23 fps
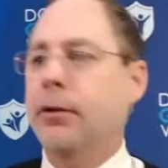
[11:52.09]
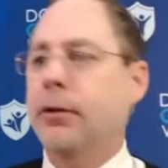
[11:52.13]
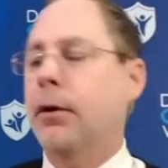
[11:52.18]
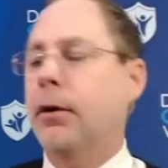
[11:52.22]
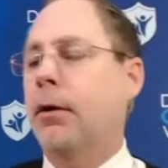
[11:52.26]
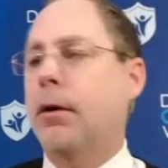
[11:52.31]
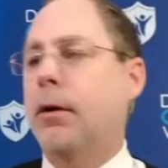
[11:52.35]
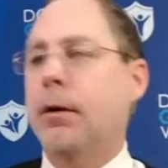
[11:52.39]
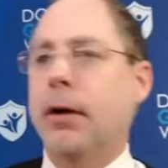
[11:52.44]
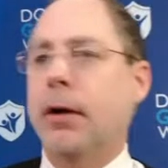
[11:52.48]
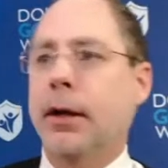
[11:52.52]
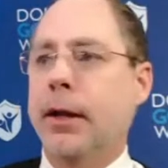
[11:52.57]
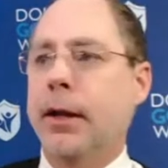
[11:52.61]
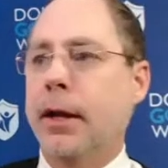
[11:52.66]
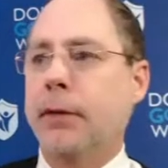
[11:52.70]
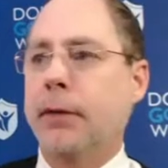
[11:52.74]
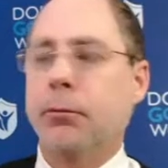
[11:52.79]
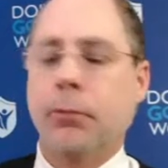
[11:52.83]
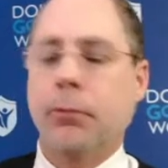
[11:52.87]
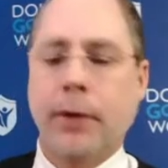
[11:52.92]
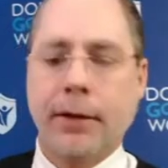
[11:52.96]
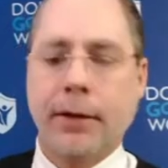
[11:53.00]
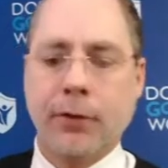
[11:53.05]
Again,
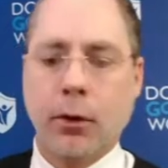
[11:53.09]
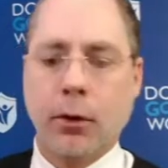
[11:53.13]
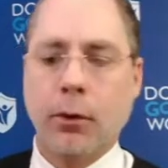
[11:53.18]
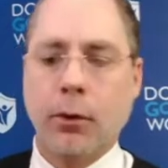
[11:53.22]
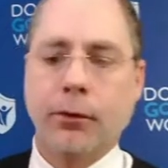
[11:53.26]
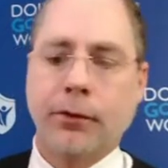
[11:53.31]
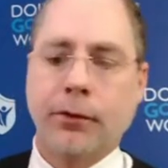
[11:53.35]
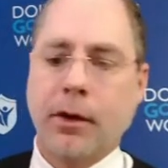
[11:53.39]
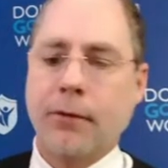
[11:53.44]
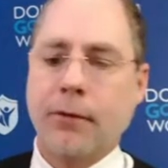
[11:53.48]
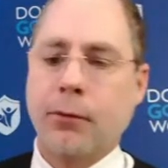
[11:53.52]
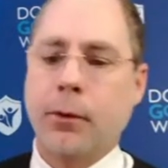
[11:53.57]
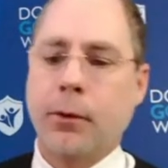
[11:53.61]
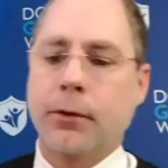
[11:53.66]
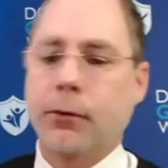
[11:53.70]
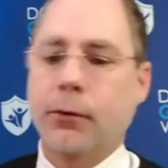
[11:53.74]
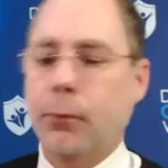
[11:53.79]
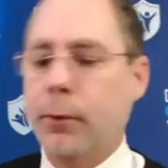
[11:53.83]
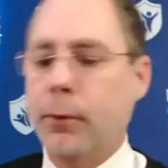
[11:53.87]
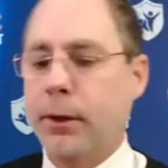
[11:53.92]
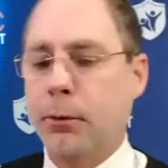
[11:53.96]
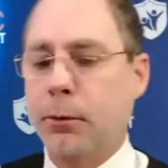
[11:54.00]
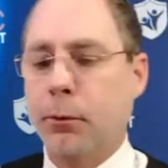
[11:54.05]
we have a whole software
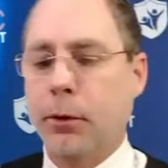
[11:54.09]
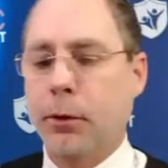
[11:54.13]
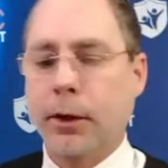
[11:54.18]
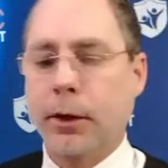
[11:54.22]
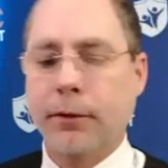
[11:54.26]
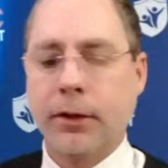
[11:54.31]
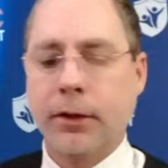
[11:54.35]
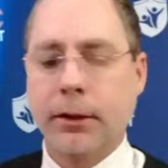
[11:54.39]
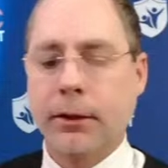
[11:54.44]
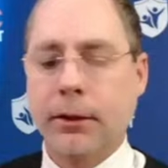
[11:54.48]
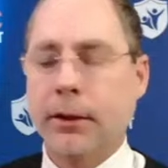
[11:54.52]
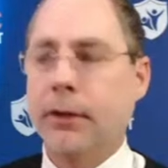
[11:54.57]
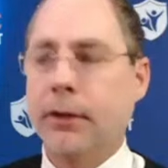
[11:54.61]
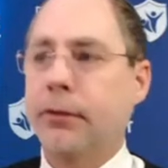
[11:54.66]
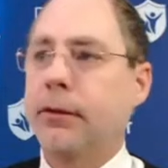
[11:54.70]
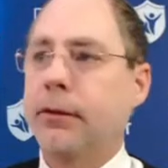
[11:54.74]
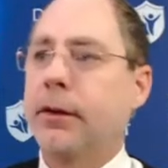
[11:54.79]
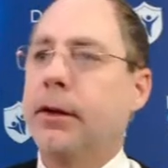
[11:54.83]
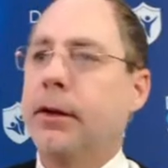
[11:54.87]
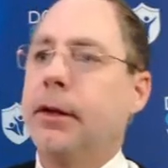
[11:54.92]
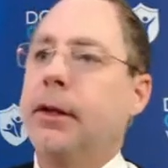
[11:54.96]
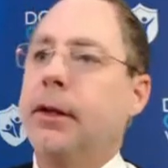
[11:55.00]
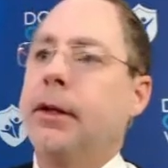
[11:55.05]
suite. We'll give you a list
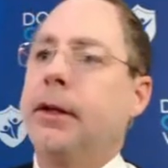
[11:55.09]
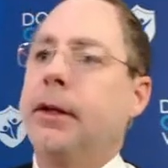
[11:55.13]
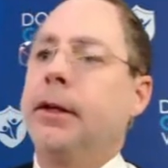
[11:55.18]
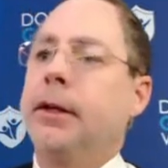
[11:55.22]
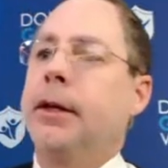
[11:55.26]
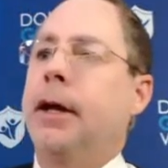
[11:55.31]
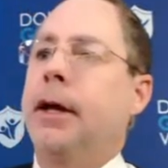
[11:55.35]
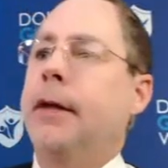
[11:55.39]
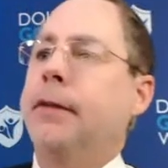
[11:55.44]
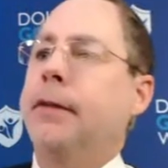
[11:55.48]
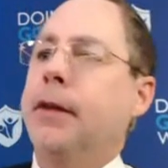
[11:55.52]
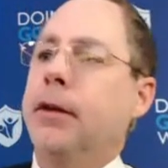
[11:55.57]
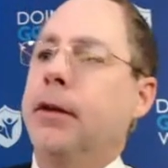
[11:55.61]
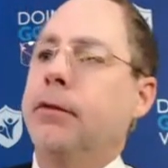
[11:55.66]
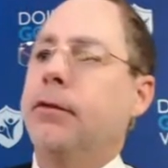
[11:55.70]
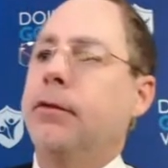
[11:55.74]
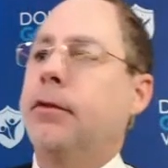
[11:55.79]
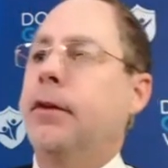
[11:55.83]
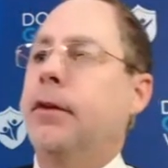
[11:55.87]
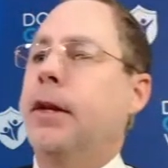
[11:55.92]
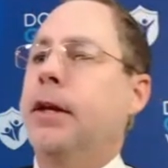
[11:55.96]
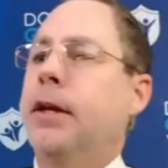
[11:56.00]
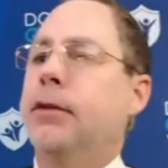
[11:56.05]
at the end of
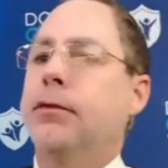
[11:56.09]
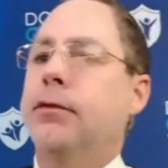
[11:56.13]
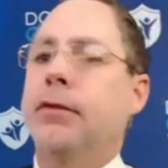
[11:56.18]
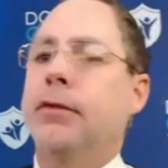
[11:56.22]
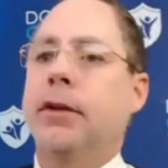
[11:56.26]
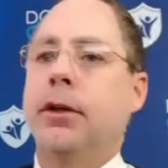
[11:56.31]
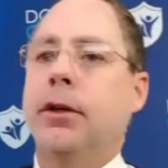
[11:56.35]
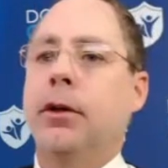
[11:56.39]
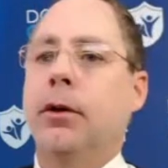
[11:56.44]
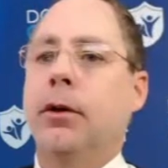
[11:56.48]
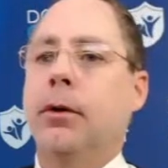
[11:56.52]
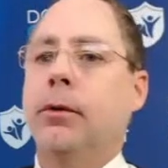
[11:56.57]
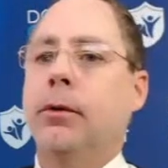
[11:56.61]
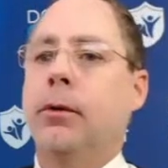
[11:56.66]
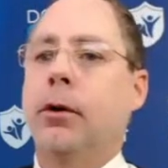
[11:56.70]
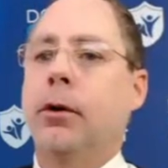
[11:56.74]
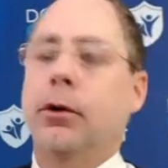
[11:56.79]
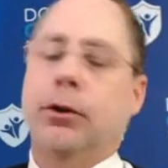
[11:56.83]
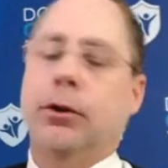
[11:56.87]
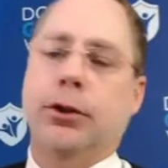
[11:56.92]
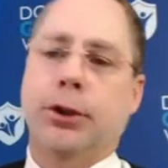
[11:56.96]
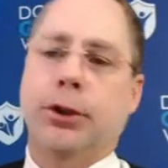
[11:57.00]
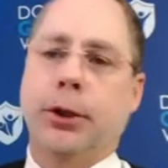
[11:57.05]
today's video, or
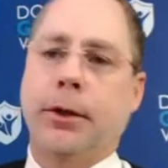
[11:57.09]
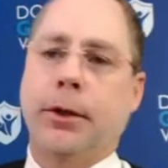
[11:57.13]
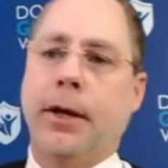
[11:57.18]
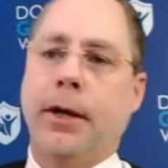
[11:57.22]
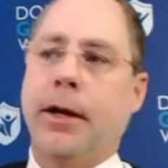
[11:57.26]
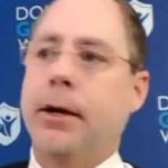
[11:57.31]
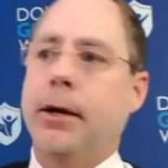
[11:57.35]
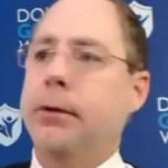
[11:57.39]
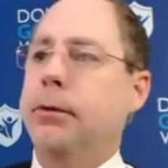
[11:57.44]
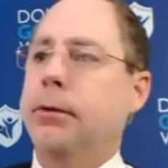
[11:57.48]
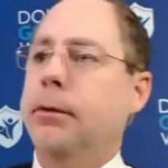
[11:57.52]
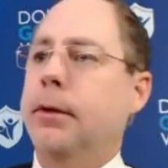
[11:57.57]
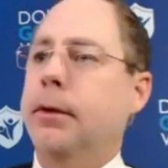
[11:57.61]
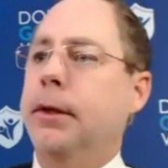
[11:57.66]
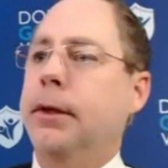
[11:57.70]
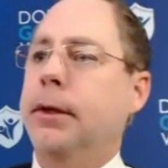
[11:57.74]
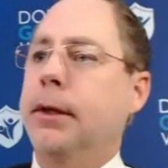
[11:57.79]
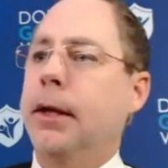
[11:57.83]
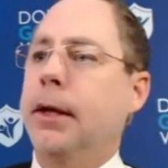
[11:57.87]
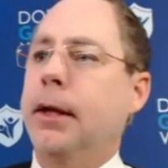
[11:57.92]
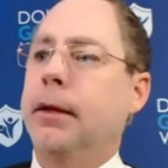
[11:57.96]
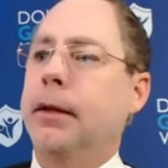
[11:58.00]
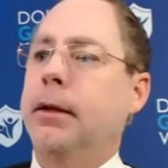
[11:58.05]
show you how you can
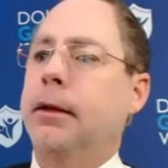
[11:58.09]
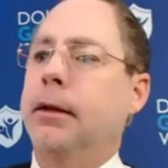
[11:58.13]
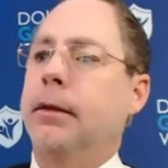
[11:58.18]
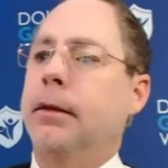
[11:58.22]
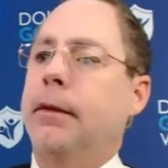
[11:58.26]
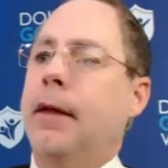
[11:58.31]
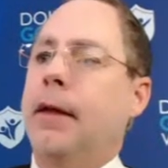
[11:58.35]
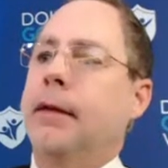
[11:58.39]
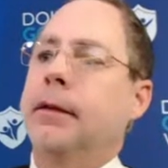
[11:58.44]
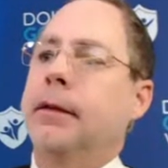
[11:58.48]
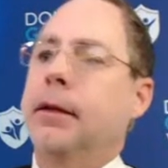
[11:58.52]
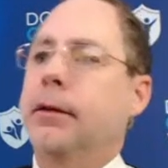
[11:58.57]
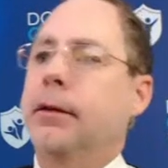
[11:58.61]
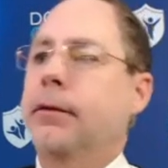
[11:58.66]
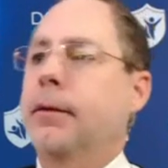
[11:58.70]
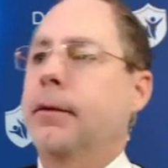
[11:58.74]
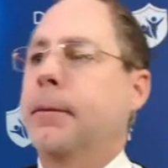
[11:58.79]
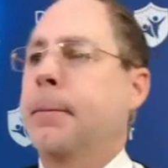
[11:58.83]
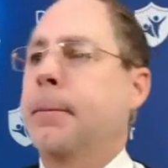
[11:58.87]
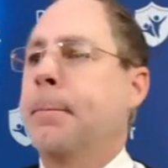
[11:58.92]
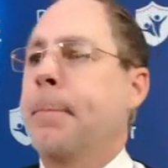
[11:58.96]
get that list.